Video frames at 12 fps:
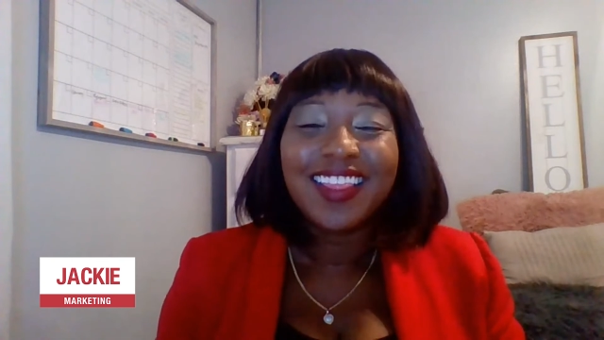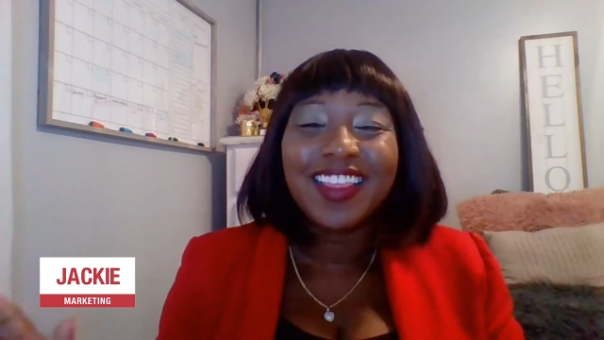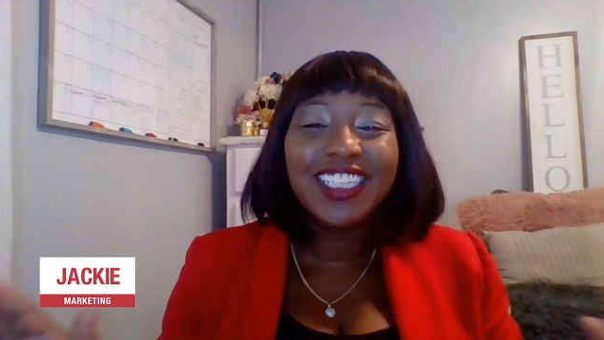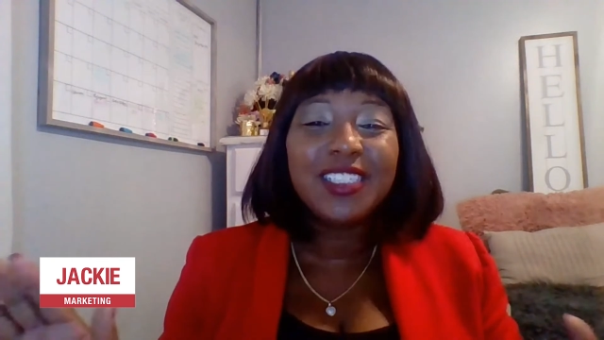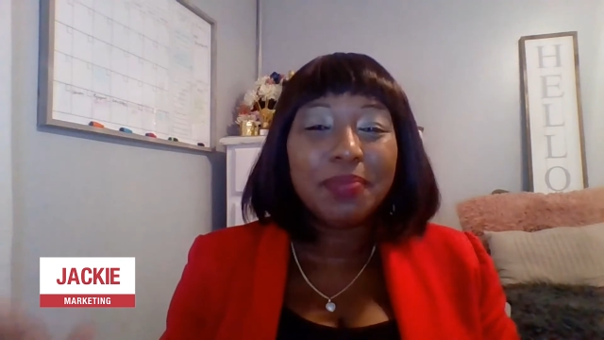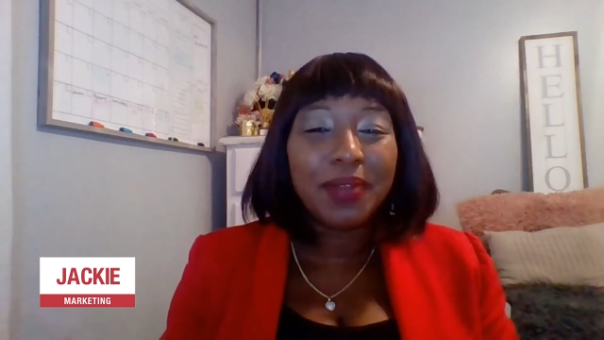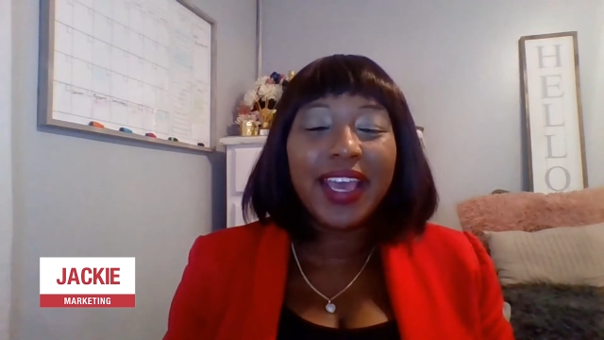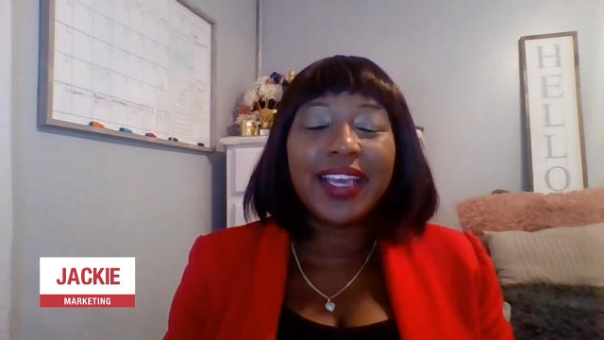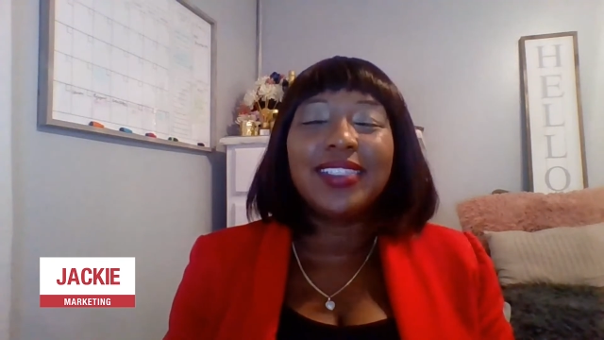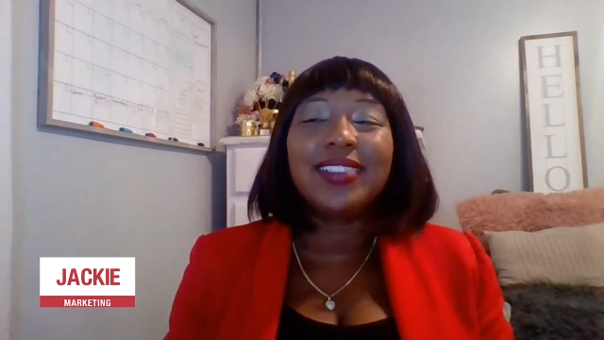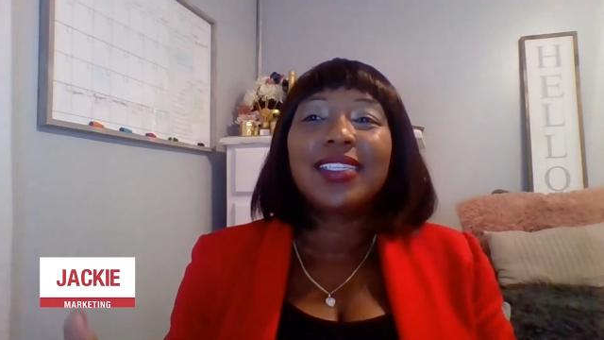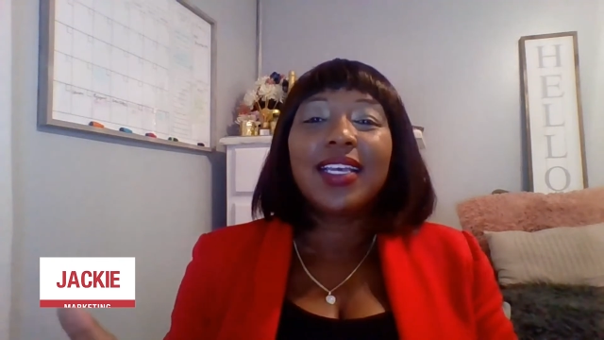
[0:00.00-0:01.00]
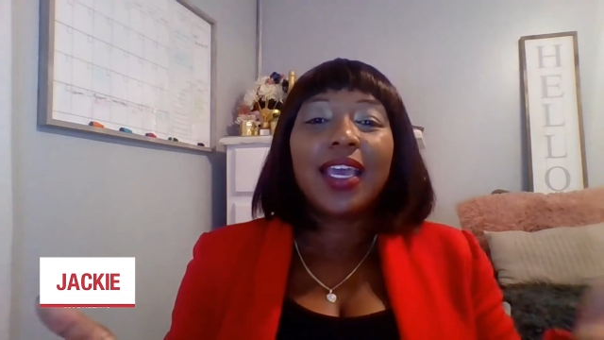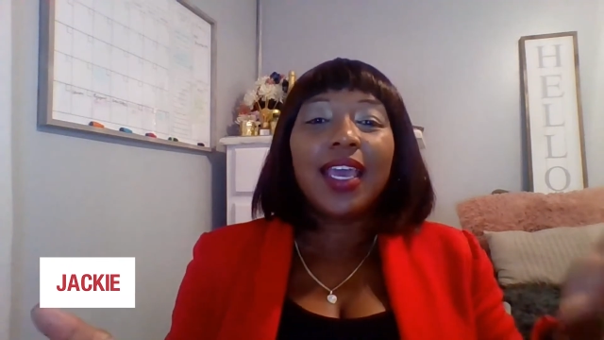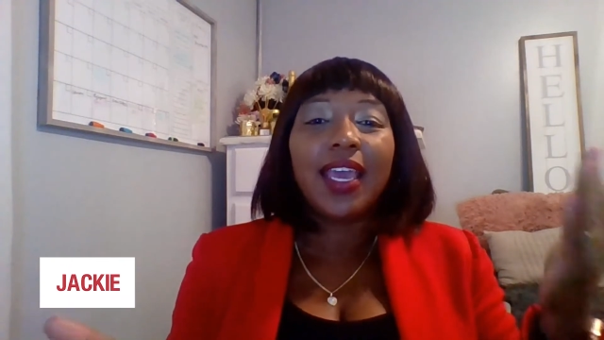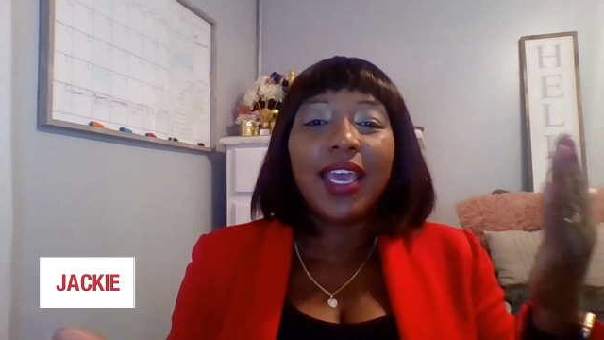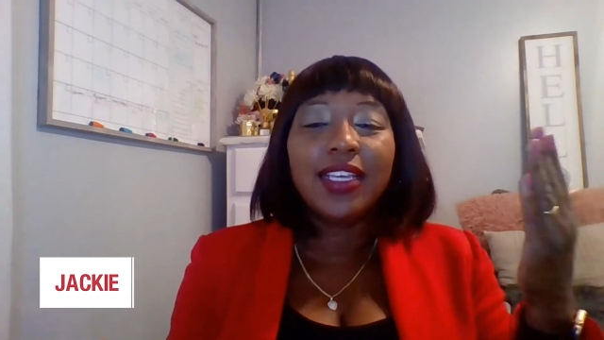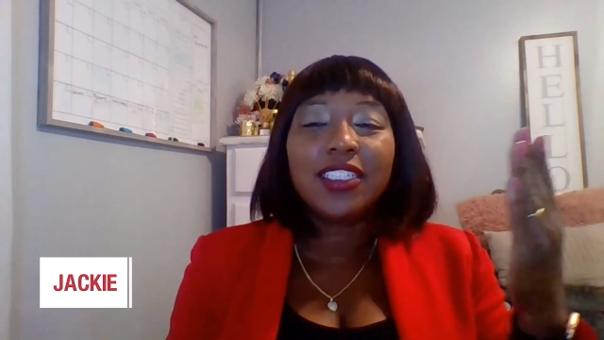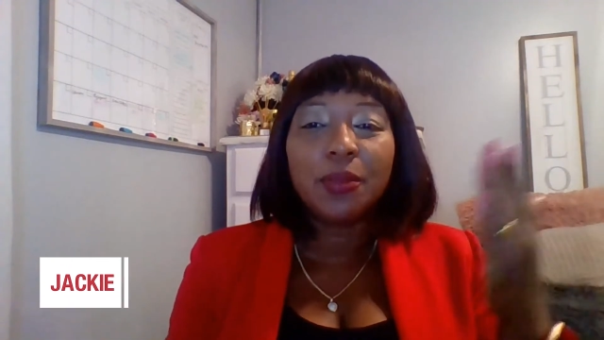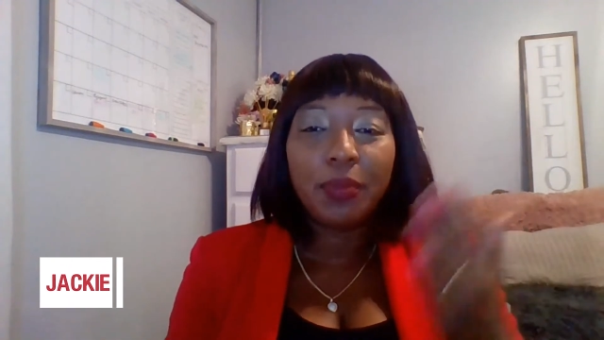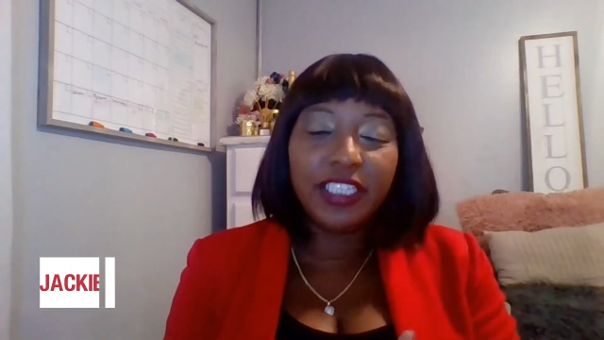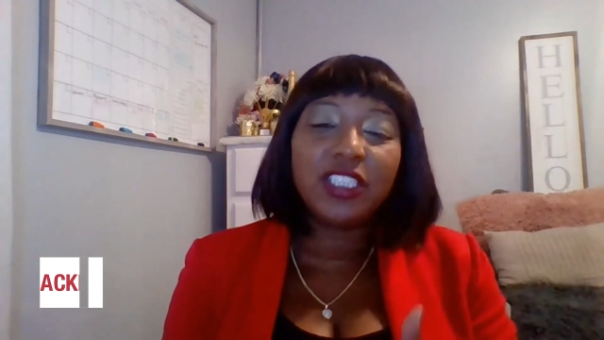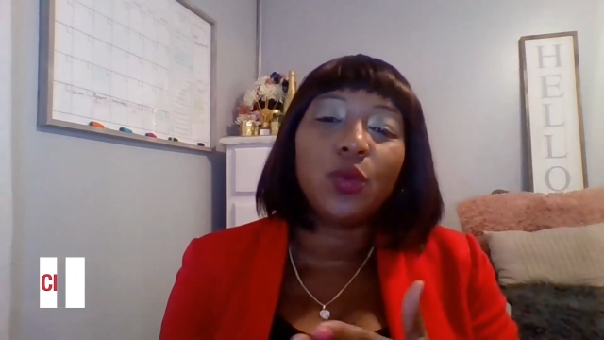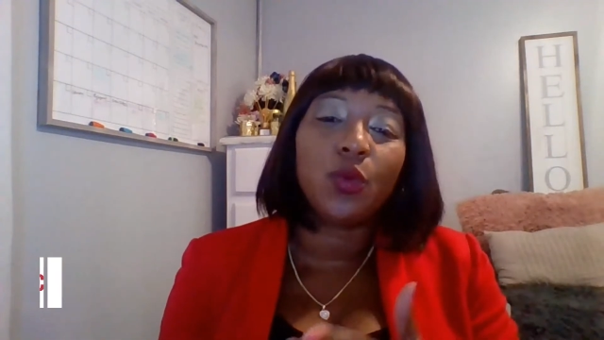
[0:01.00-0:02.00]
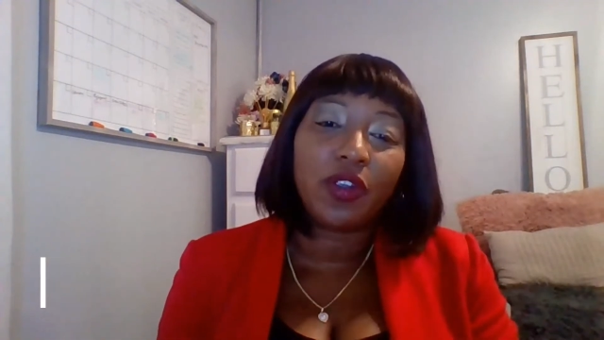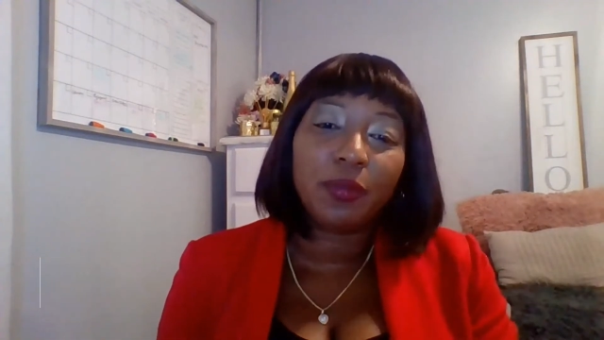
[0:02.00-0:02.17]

This place is a place to work.